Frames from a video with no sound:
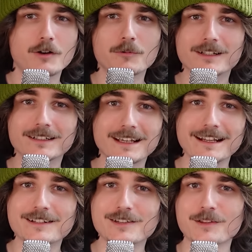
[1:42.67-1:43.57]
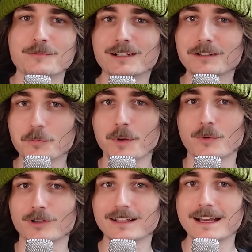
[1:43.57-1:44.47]
We're gonna get into them a little bit
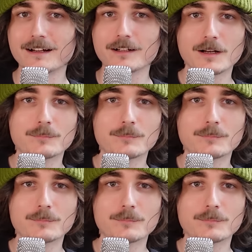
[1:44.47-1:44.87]
more later,